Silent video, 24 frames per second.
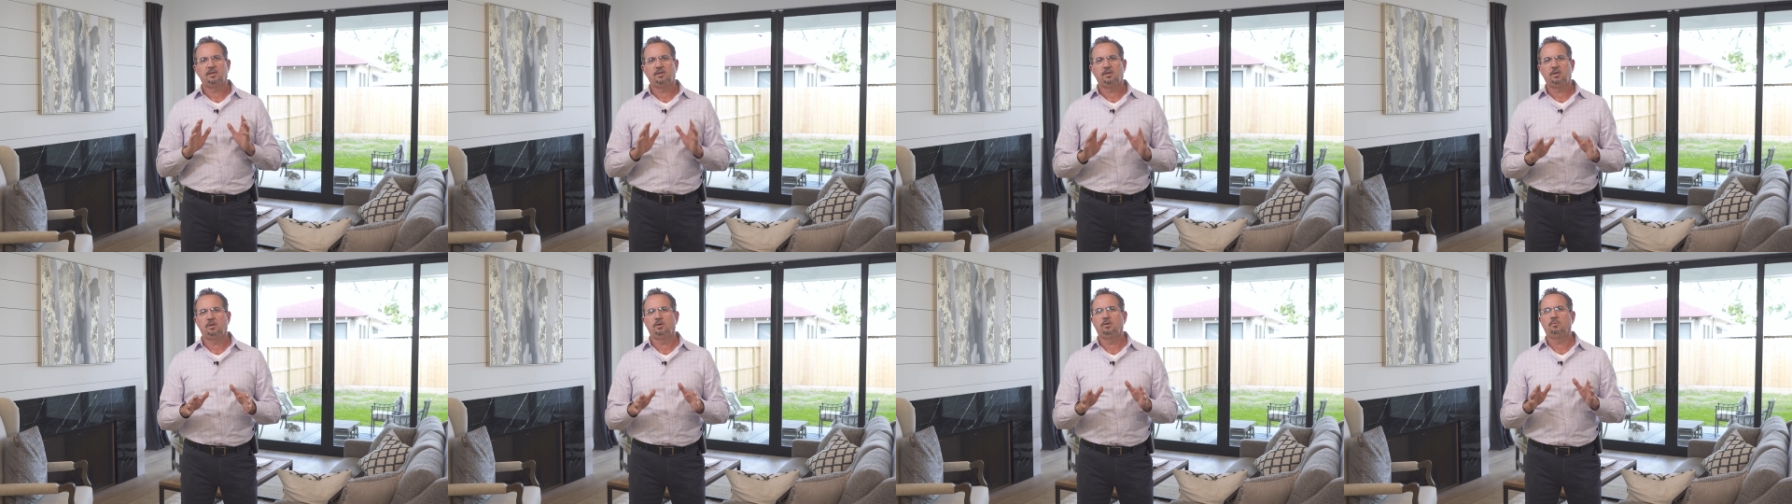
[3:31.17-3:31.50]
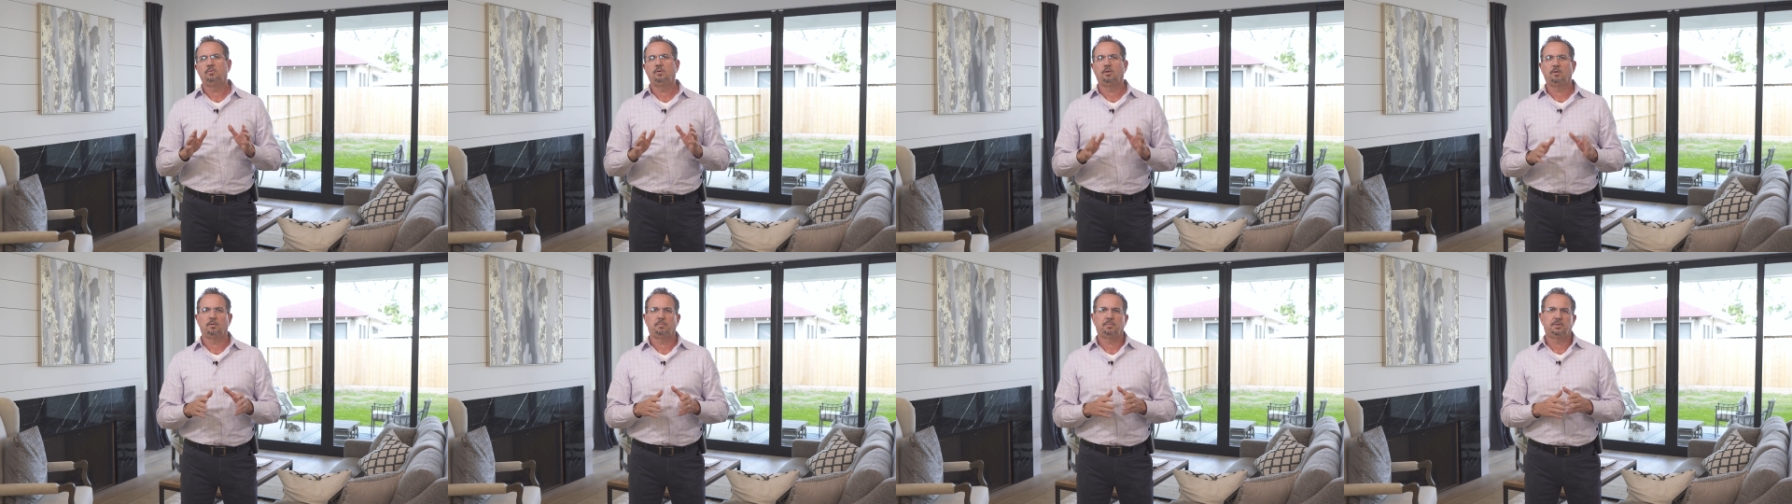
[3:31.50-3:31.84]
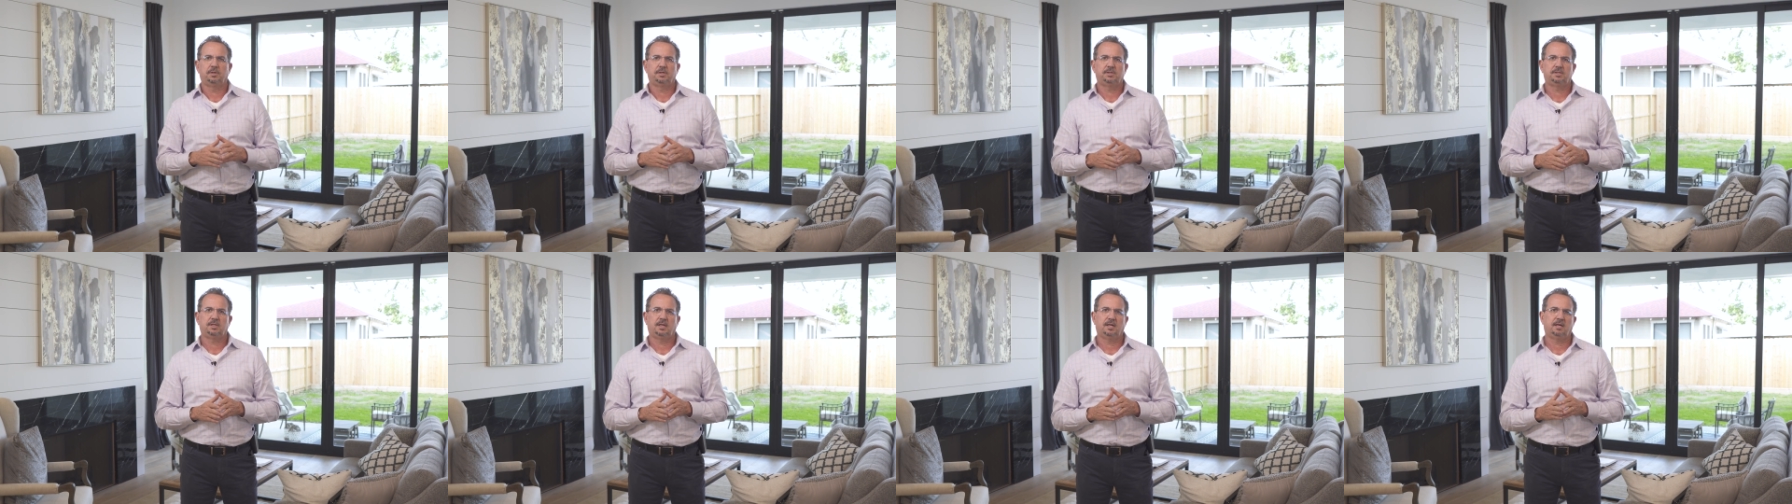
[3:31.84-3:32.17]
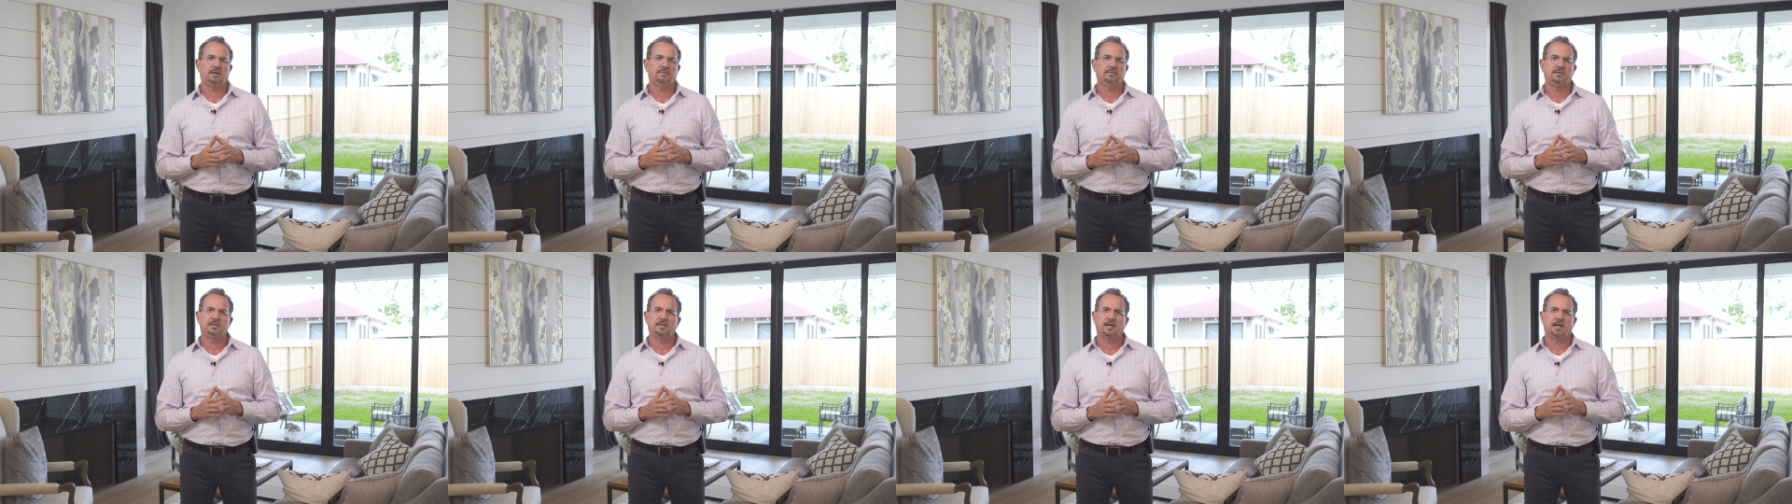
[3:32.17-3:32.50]
you will appreciate
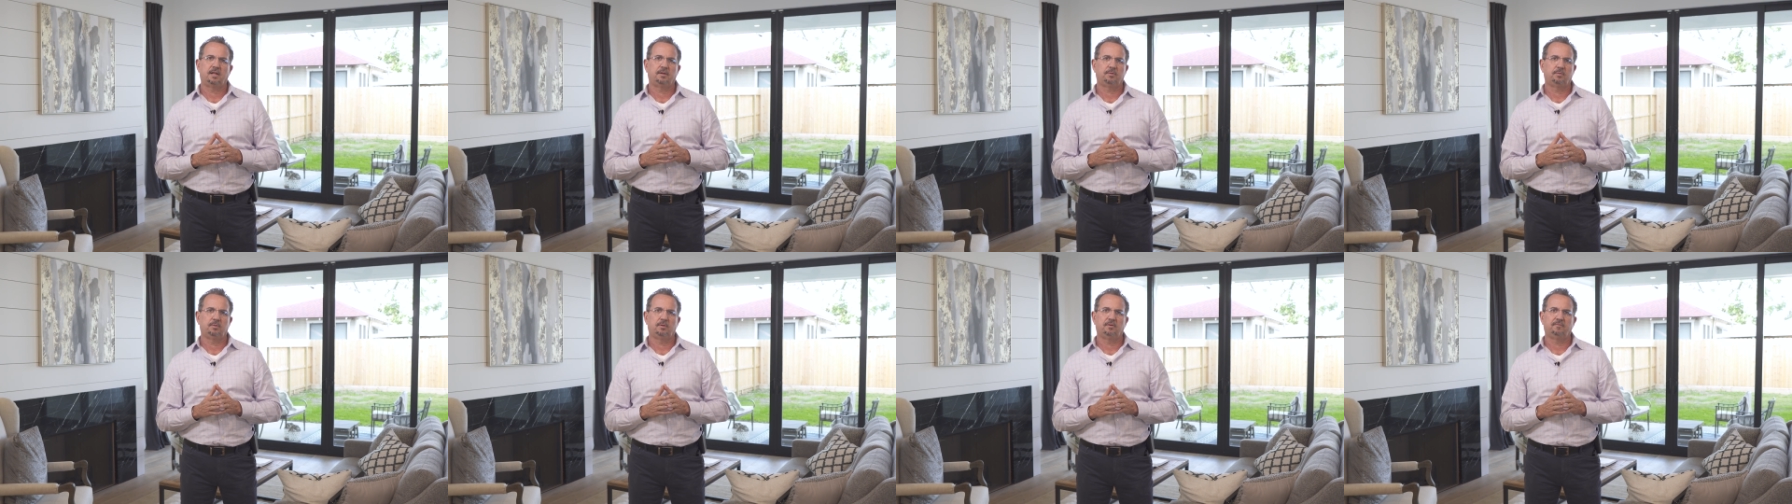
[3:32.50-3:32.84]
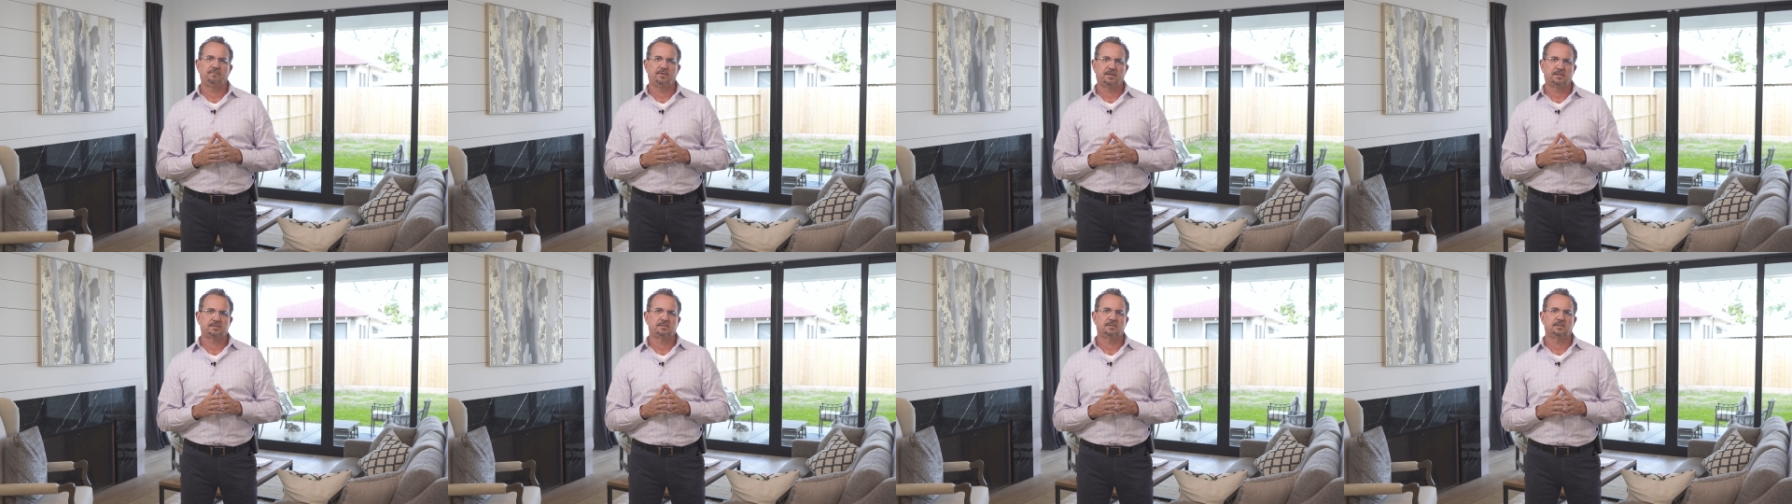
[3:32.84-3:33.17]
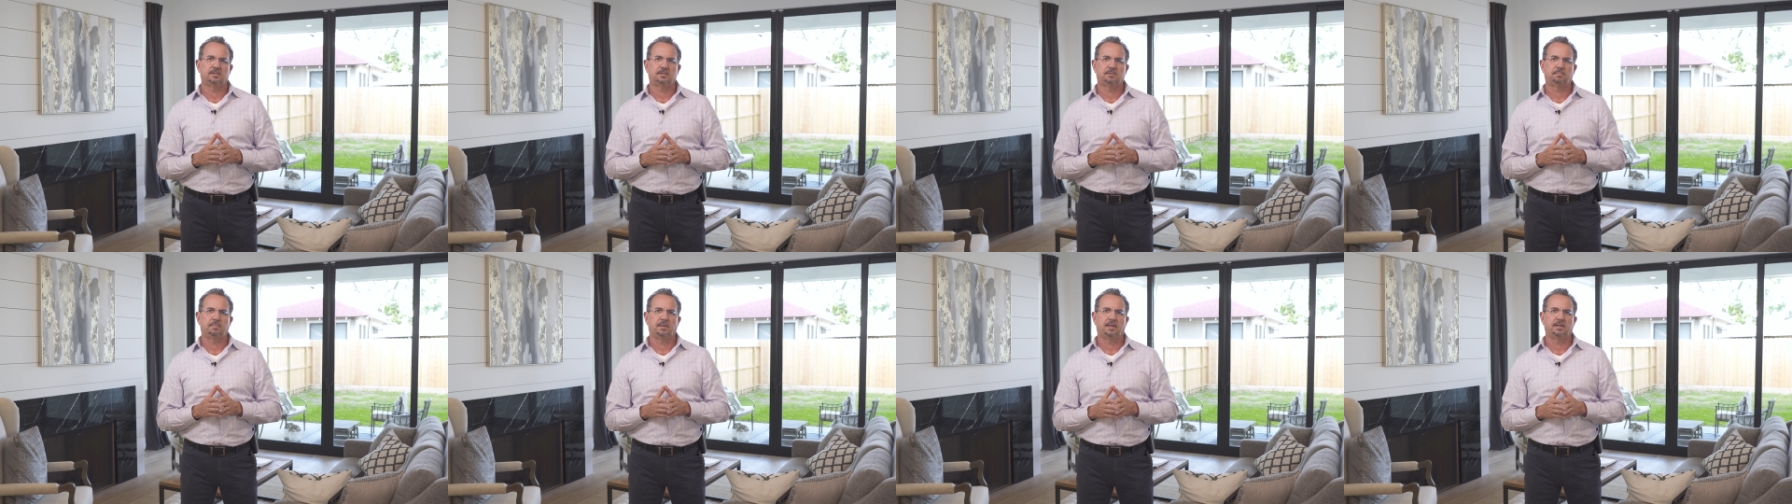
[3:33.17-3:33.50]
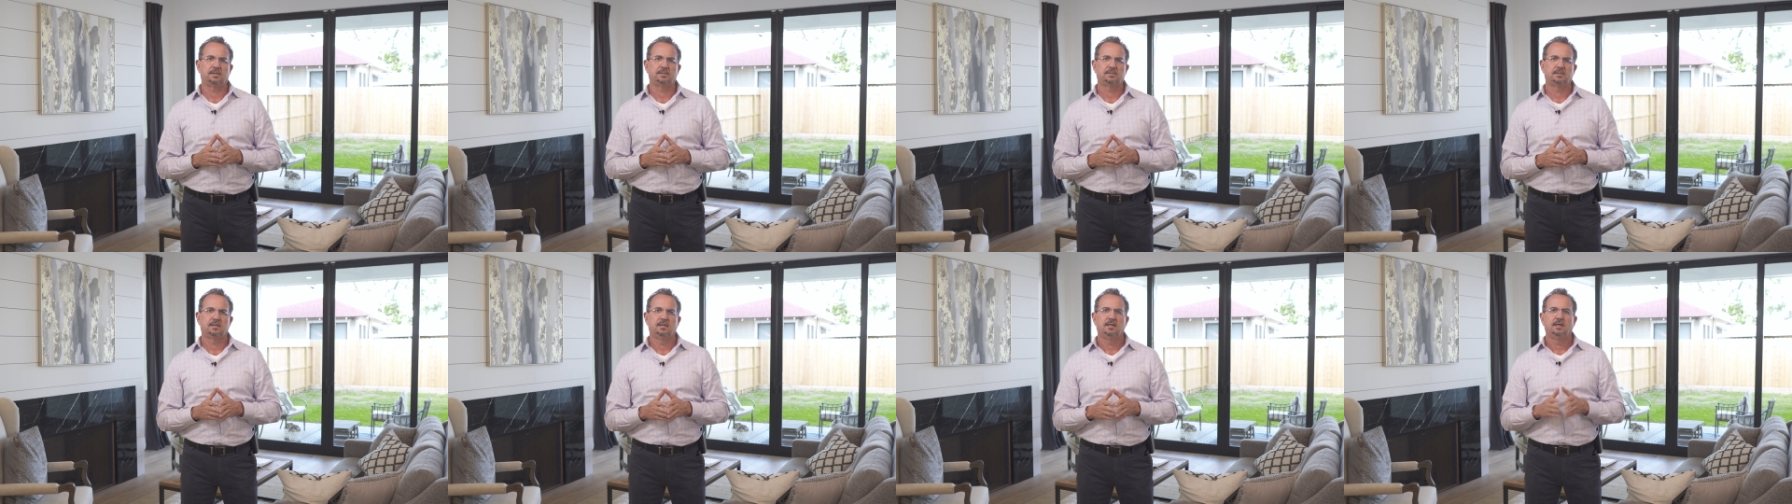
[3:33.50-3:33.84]
every dollar you invest in the
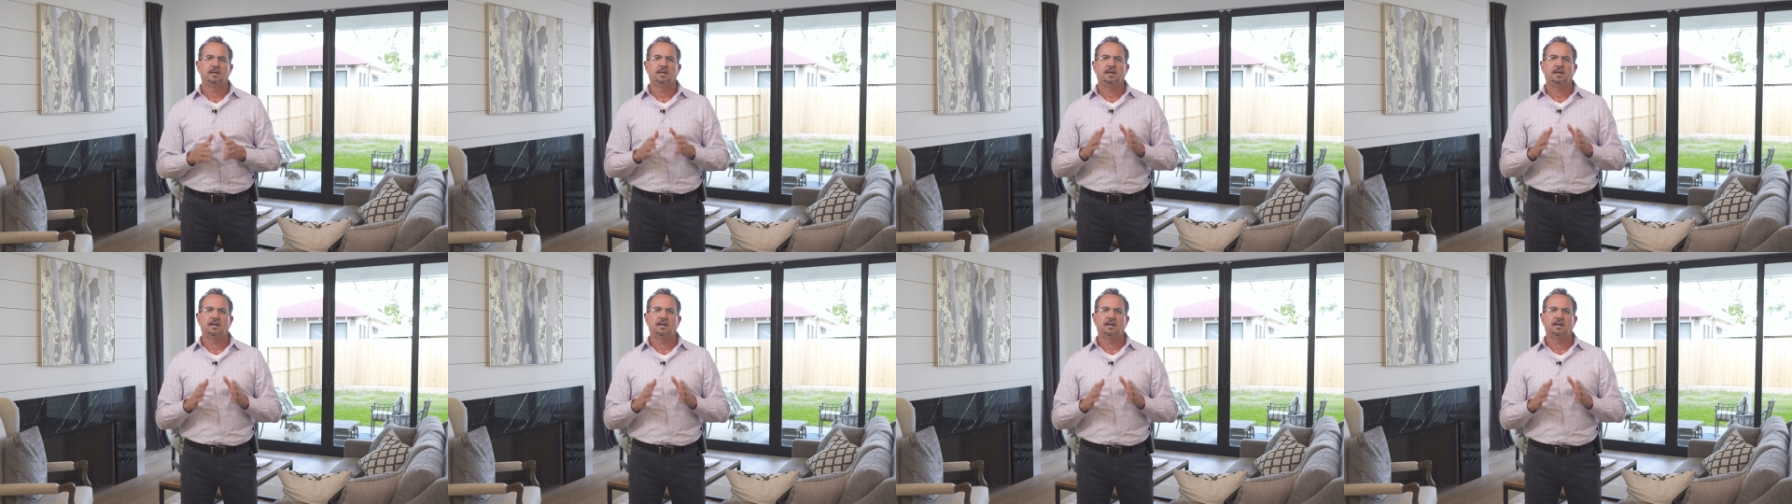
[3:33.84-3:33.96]
space.